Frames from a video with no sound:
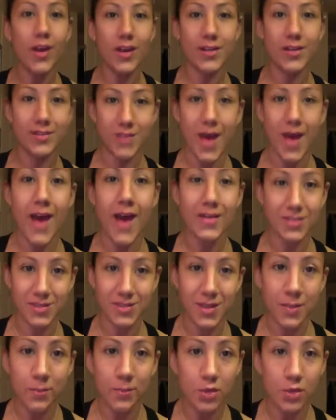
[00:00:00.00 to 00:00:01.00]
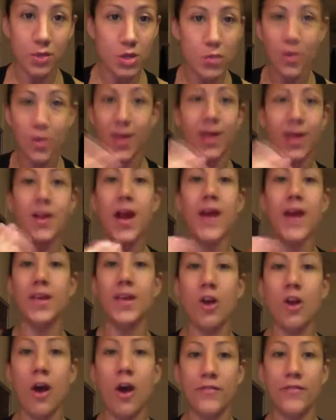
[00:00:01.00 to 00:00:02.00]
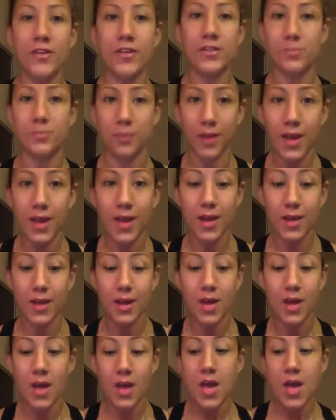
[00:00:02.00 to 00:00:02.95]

It's that simple. You cannot get off this plan.